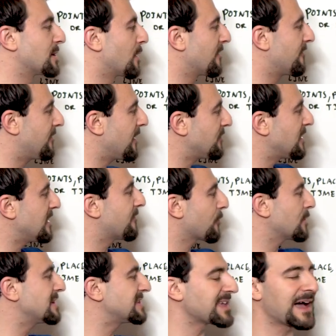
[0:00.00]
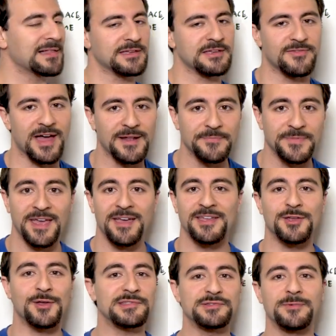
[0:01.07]
So a 50 freestyle event,
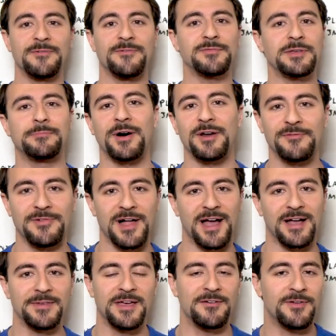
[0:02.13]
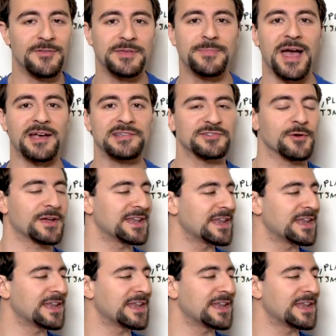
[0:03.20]
you can swim a 50 butterfly, 50 backstroke.